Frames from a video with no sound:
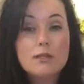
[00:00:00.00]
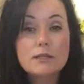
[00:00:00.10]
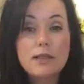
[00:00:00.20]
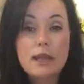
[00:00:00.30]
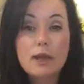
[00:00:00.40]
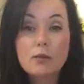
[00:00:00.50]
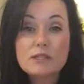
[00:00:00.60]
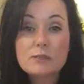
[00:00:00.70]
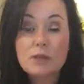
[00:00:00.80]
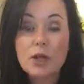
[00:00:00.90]
Today I will
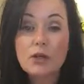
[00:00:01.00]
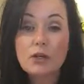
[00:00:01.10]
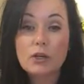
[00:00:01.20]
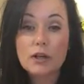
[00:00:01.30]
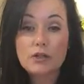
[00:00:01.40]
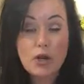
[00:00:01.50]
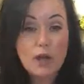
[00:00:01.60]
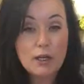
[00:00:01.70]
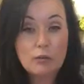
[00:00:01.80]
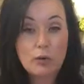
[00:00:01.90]
spin out your
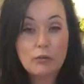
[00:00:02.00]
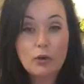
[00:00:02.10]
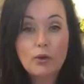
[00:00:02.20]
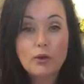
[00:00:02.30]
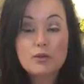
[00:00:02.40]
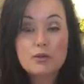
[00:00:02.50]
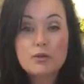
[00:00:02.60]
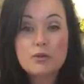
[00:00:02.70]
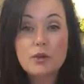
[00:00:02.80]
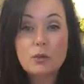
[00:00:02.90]
electronic portfolio to you.